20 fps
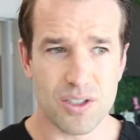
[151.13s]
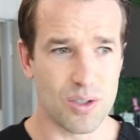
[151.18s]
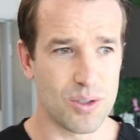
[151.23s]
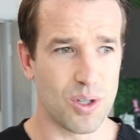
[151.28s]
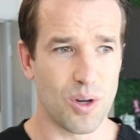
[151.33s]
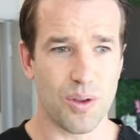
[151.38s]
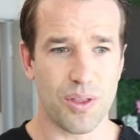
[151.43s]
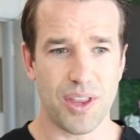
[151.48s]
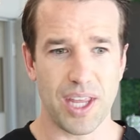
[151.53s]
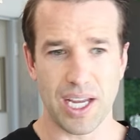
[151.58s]
So
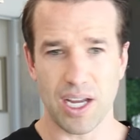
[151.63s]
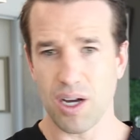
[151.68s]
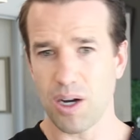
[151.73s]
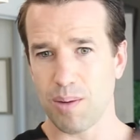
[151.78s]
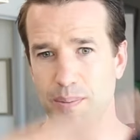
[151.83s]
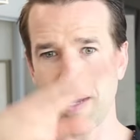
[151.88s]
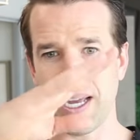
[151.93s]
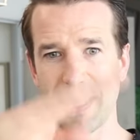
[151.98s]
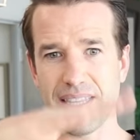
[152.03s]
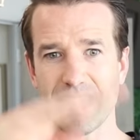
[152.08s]
don't think,
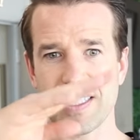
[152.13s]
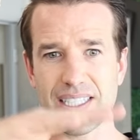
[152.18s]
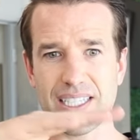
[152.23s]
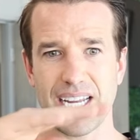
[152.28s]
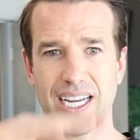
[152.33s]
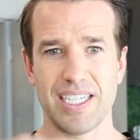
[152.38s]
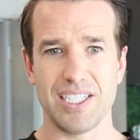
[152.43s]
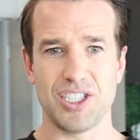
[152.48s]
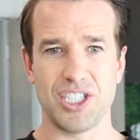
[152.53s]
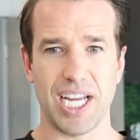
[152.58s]
oh man, this is
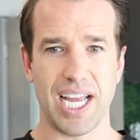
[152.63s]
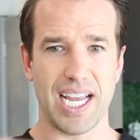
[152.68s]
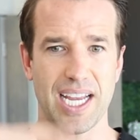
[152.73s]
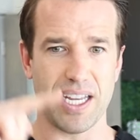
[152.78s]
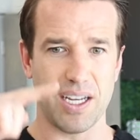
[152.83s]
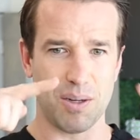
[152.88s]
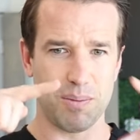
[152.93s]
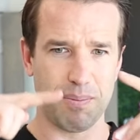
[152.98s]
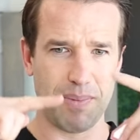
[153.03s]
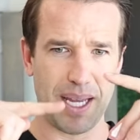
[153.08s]
kind of
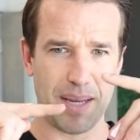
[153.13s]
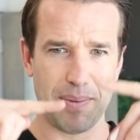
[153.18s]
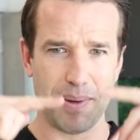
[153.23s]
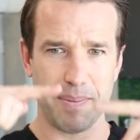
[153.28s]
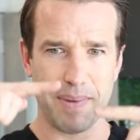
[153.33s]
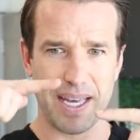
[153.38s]
jagged, or maybe,